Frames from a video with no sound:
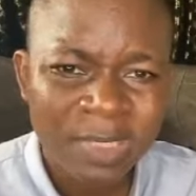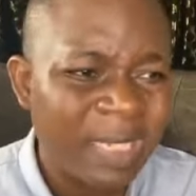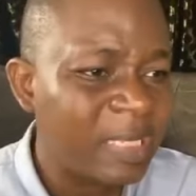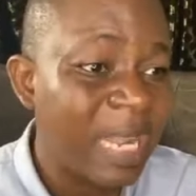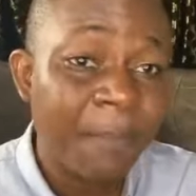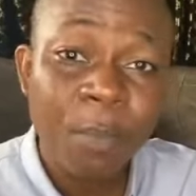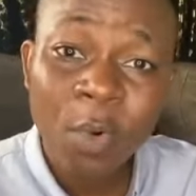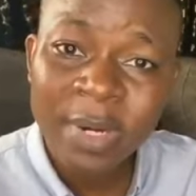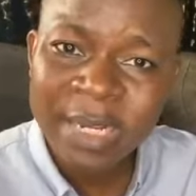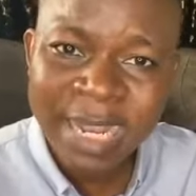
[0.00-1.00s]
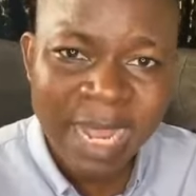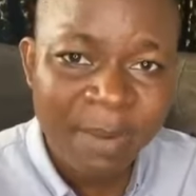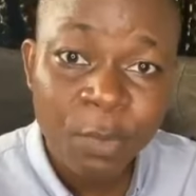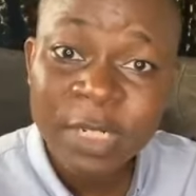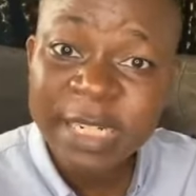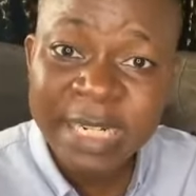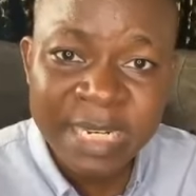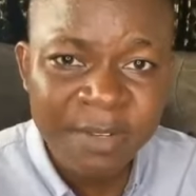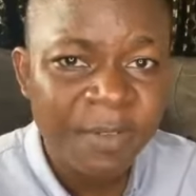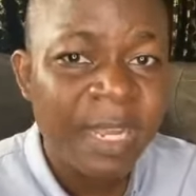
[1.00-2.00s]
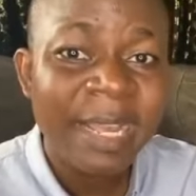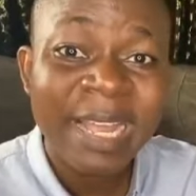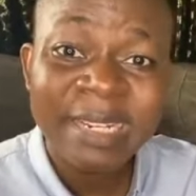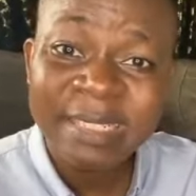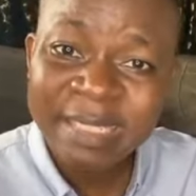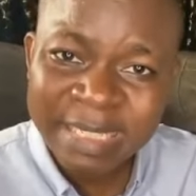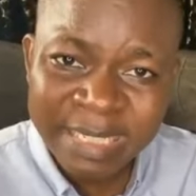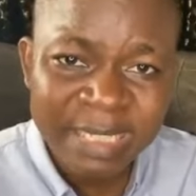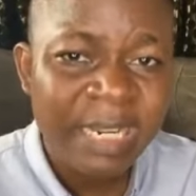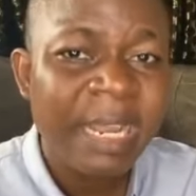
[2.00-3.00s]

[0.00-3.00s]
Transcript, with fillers: Things like moringa, both the leaf and the seed,